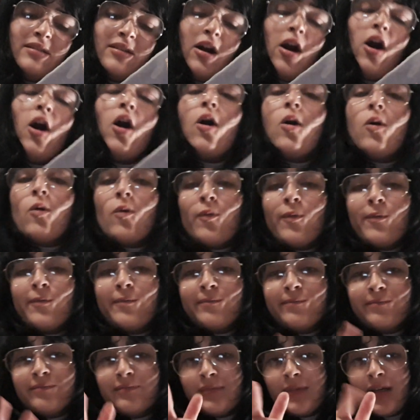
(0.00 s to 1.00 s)
Oh,
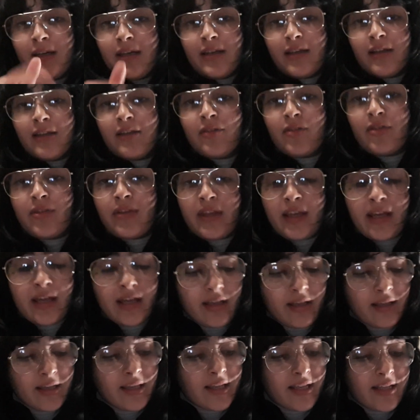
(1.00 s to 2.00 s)
another
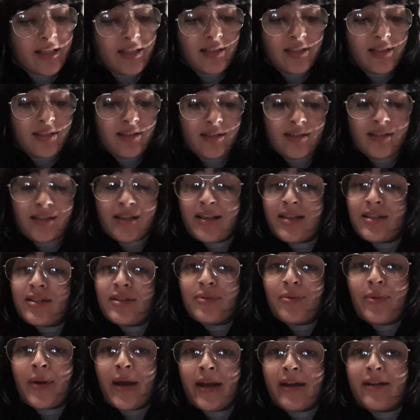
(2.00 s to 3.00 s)
thing. This
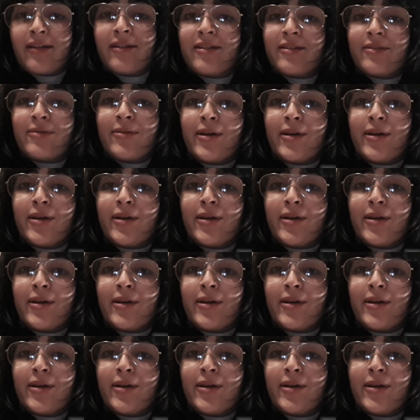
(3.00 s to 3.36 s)
record